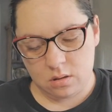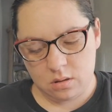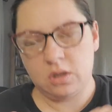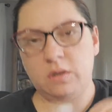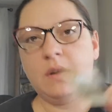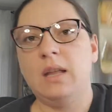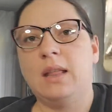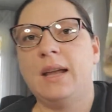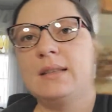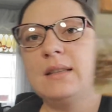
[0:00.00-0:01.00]
She really
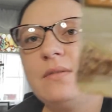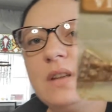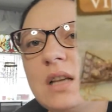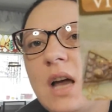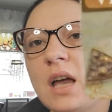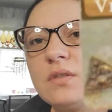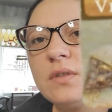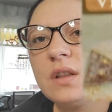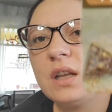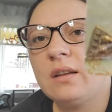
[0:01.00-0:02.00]
likes the vintage
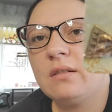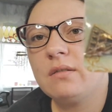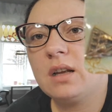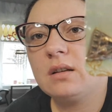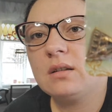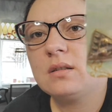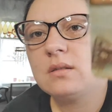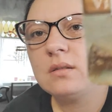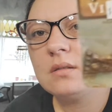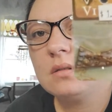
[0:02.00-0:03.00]
for the earrings.
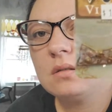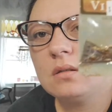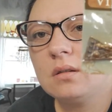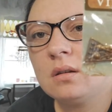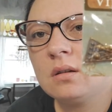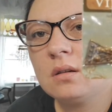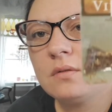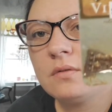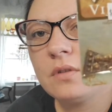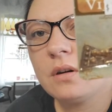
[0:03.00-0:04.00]
Uh,
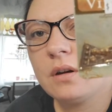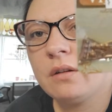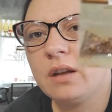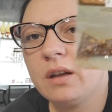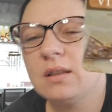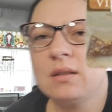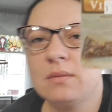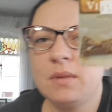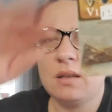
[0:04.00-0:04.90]
for her earrings. This, this